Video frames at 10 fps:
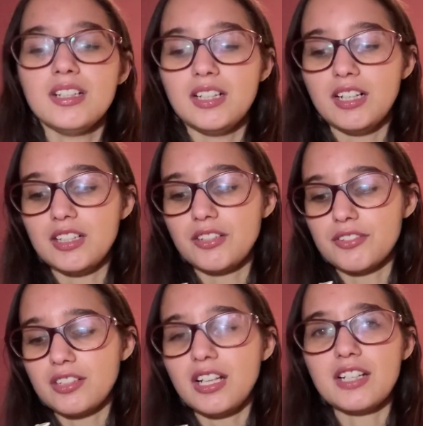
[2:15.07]
There was
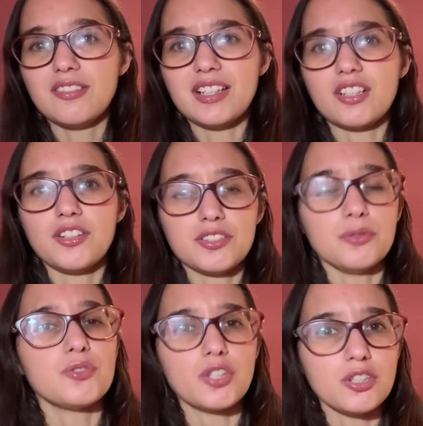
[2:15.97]
a lot of also
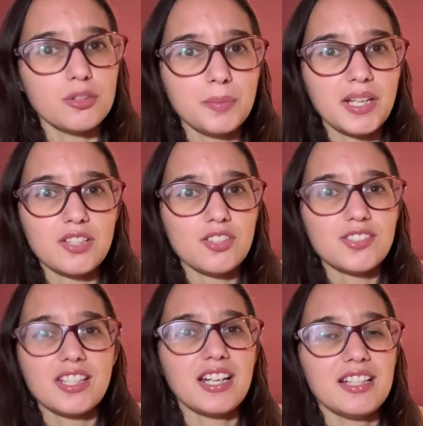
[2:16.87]
journal pages
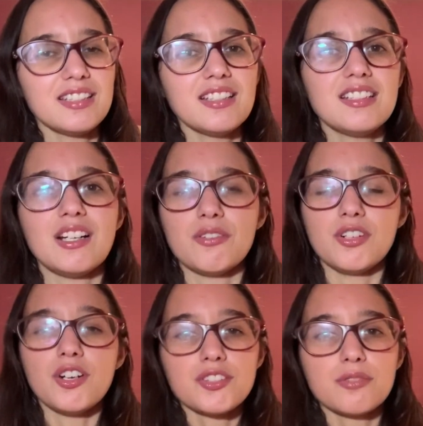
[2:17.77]
that I did that were
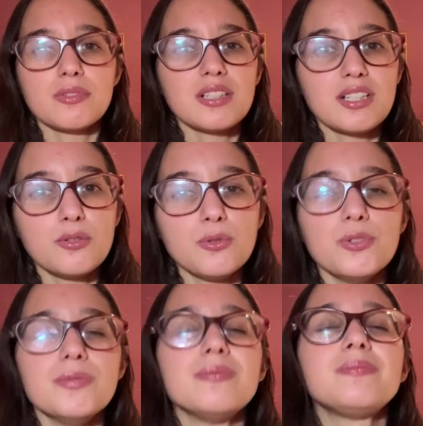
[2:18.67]
also really cool.